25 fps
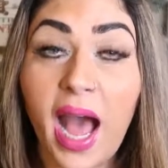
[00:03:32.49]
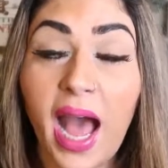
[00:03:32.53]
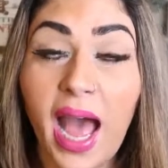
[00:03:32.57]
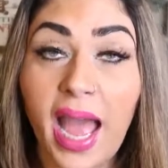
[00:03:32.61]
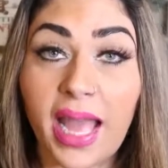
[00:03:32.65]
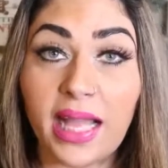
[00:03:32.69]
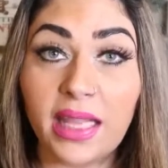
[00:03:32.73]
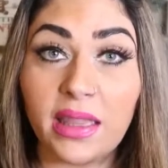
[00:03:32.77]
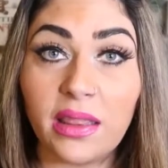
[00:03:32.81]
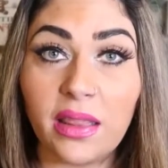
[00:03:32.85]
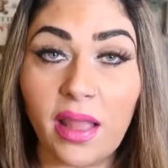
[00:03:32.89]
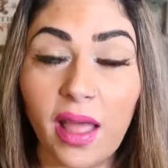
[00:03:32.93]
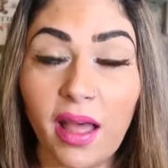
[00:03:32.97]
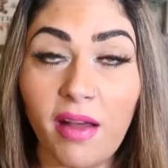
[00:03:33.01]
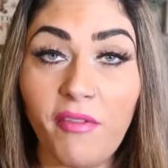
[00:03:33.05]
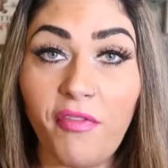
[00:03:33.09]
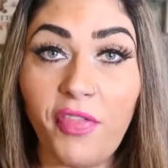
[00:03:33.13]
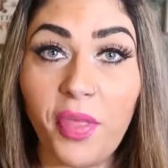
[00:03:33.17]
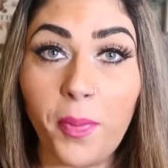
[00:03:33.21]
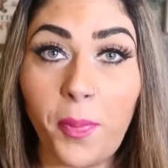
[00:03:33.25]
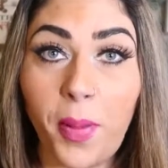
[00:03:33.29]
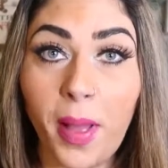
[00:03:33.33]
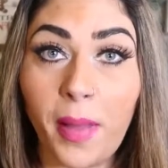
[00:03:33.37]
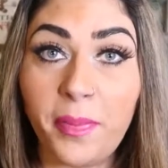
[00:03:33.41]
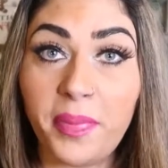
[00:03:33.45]
I
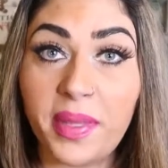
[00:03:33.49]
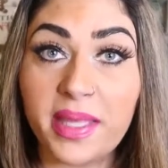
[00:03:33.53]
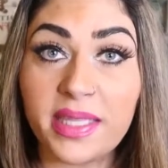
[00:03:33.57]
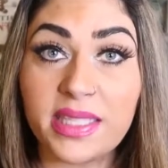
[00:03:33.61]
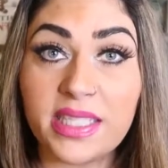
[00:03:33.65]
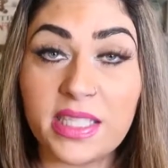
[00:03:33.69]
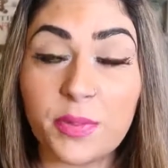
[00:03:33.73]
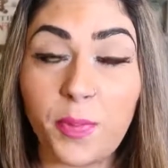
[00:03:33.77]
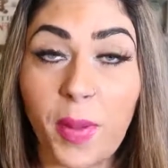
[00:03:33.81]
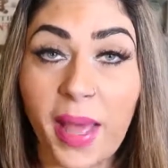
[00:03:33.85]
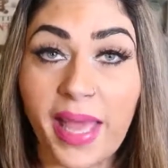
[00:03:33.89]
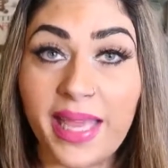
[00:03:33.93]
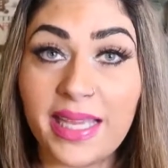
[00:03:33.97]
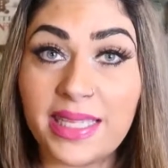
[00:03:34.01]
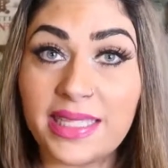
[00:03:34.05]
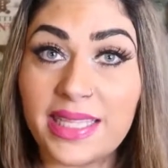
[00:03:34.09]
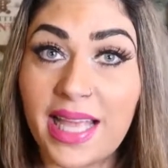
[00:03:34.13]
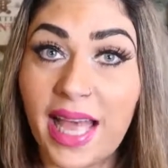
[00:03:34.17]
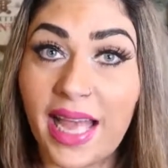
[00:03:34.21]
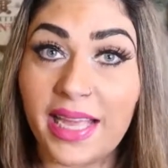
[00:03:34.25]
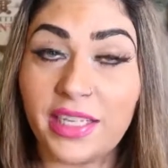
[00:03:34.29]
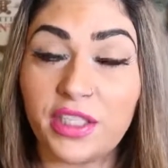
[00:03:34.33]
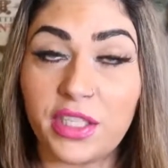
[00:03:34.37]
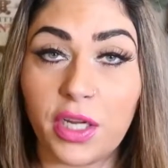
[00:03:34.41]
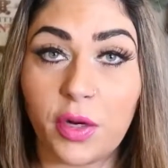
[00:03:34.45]
love the pumpkin spice.
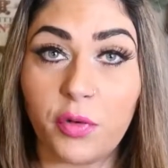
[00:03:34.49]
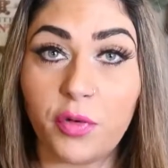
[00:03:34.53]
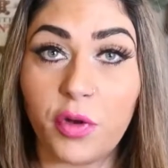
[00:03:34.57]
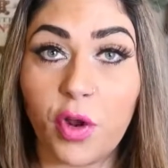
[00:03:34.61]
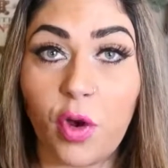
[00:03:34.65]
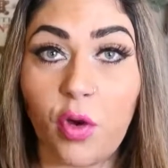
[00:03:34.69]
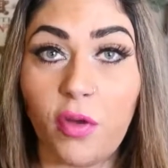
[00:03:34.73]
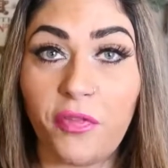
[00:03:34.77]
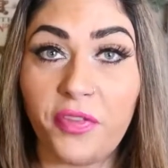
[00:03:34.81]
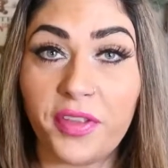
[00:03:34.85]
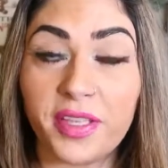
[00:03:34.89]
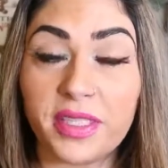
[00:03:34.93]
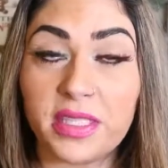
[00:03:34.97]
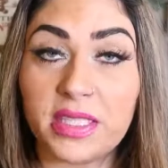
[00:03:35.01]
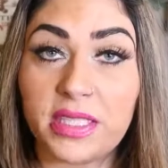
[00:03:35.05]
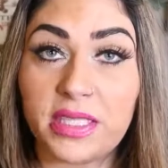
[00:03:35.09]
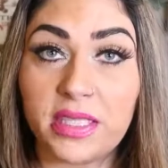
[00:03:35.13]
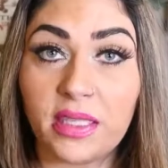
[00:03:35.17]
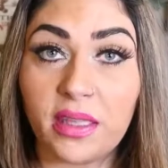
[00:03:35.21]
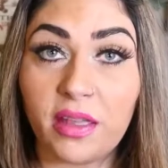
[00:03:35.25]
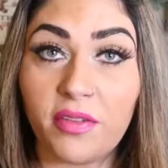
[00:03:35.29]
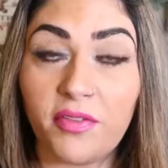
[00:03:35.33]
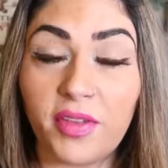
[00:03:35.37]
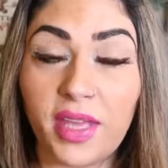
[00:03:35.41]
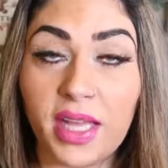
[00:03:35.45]
I don't know if it's
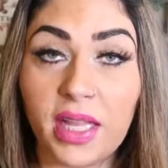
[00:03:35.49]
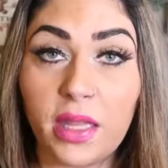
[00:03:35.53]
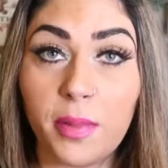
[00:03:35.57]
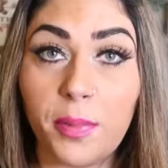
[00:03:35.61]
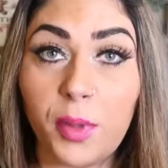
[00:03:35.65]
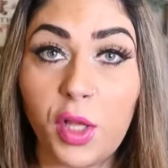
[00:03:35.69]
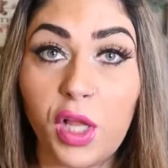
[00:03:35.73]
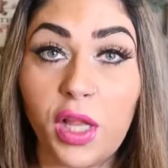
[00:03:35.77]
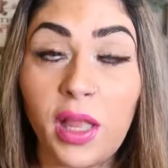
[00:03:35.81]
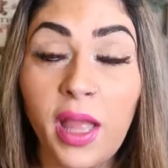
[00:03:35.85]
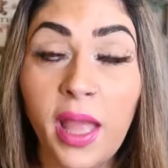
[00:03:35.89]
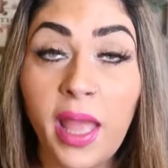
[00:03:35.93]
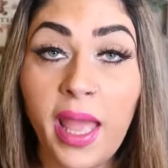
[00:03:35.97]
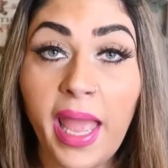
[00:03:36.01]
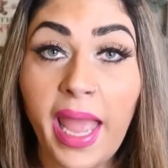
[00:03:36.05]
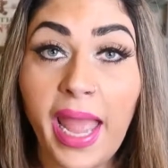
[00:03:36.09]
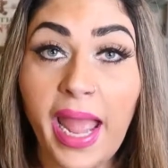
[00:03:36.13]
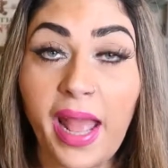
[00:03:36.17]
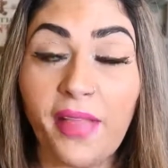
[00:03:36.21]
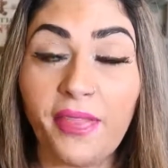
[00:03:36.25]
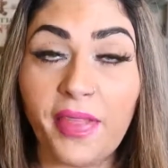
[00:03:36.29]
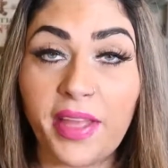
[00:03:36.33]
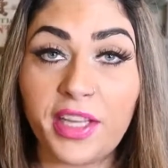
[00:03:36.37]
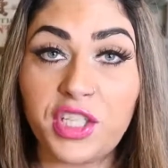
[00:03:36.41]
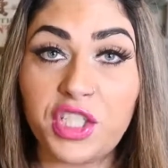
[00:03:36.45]
still available,
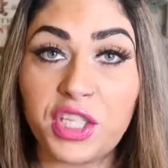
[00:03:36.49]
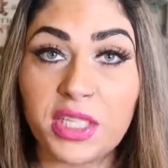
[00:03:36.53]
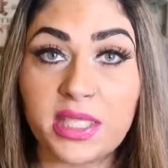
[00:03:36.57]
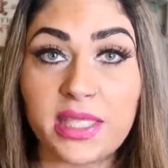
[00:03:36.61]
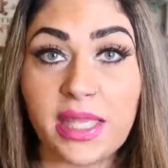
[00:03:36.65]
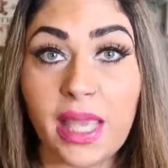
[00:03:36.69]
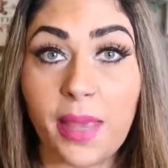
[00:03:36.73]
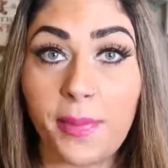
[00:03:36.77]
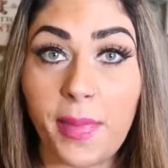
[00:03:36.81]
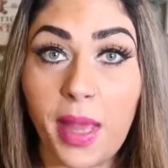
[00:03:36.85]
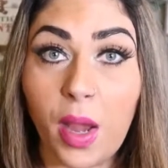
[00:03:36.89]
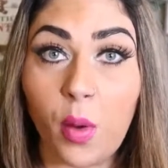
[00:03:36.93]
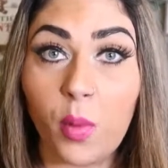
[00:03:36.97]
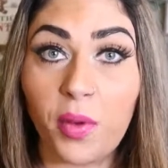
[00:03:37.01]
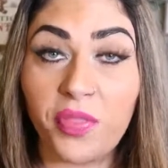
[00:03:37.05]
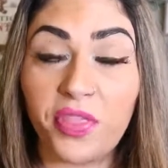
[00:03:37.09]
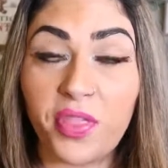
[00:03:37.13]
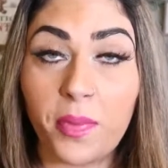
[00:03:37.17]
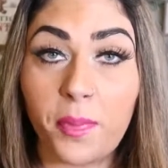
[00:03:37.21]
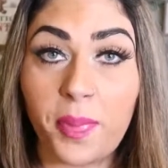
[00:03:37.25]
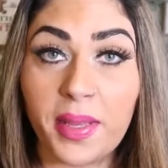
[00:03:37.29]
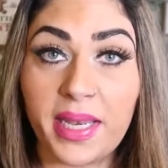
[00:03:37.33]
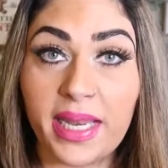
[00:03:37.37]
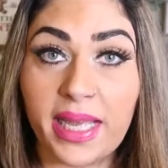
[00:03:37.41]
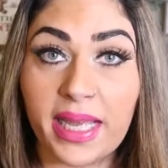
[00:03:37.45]
and they just came out with
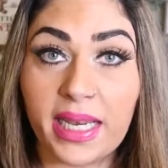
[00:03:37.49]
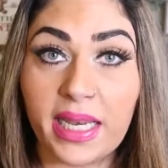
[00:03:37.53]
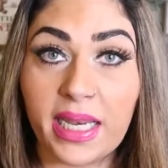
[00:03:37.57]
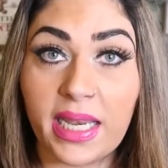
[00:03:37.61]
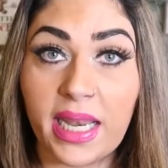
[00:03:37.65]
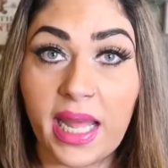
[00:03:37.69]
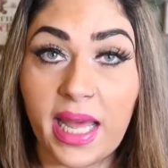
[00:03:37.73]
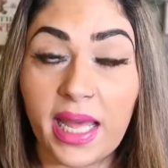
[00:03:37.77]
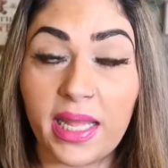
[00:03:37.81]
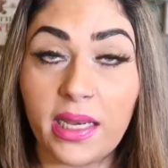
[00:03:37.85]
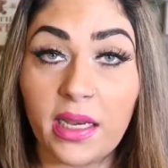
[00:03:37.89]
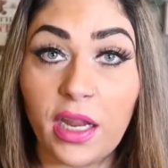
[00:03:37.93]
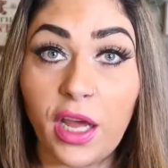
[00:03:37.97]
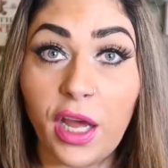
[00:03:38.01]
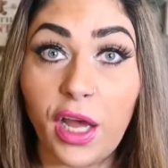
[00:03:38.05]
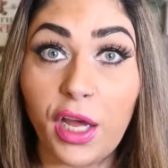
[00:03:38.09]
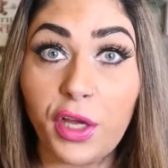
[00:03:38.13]
the banana nut.